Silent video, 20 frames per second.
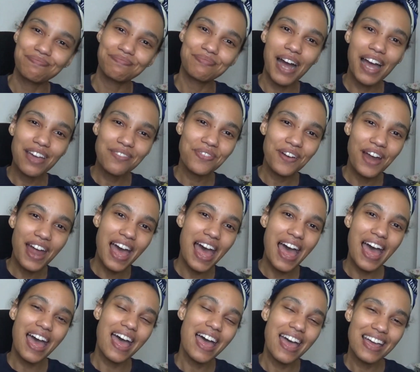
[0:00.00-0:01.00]
Bye,
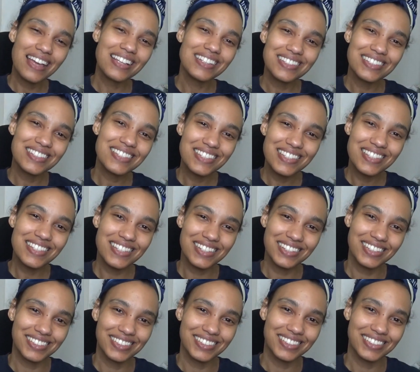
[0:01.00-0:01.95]
friends!